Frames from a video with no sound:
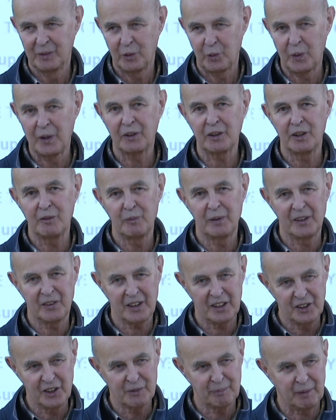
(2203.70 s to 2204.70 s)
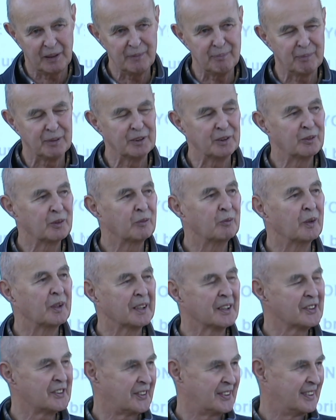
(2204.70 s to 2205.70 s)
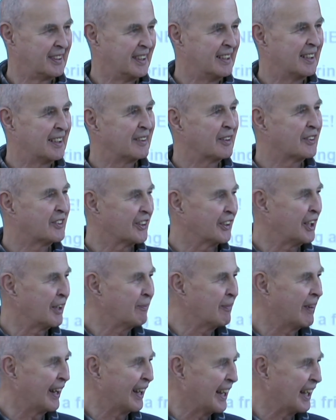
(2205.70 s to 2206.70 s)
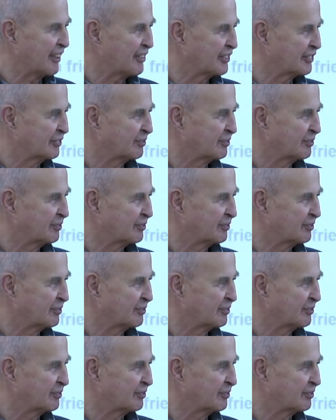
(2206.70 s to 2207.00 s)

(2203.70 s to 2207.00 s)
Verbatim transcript: Working with these people but saved my life.